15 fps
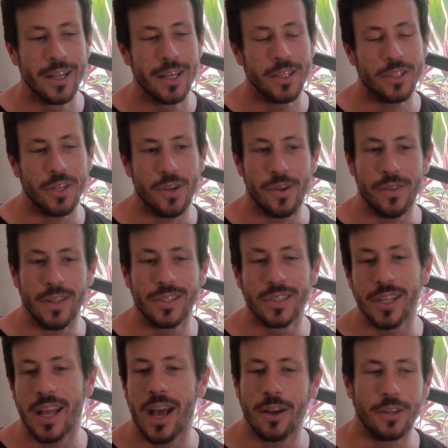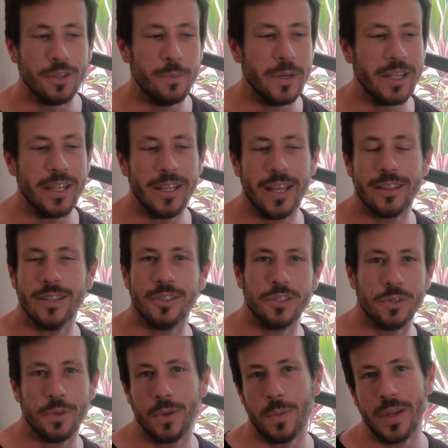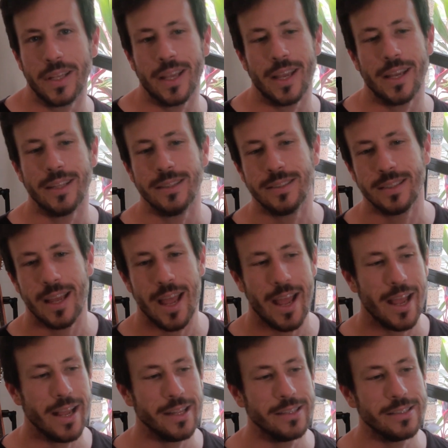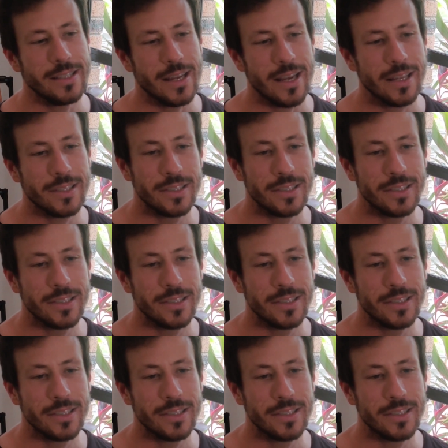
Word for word: So let's see how good we can get this during the weekend and uh,